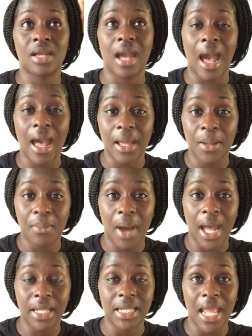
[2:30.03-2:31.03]
gotten
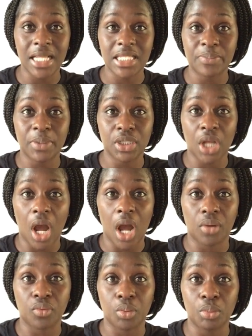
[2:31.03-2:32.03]
my
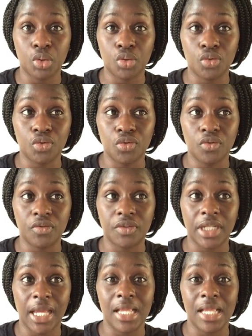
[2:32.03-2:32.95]
Nexplanon removed